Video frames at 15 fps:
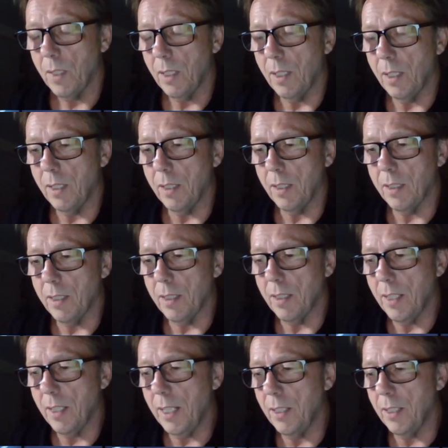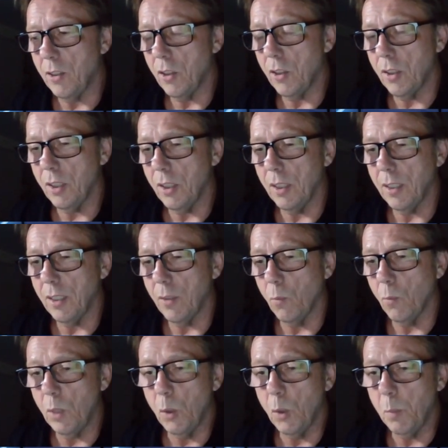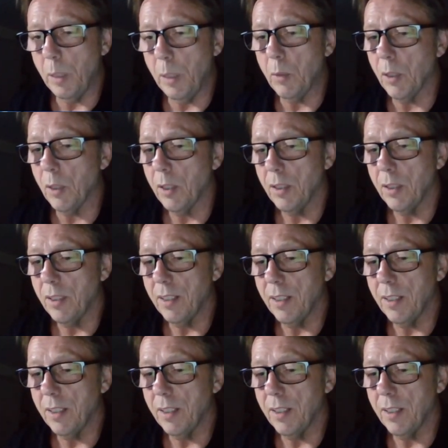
again, just the willpower.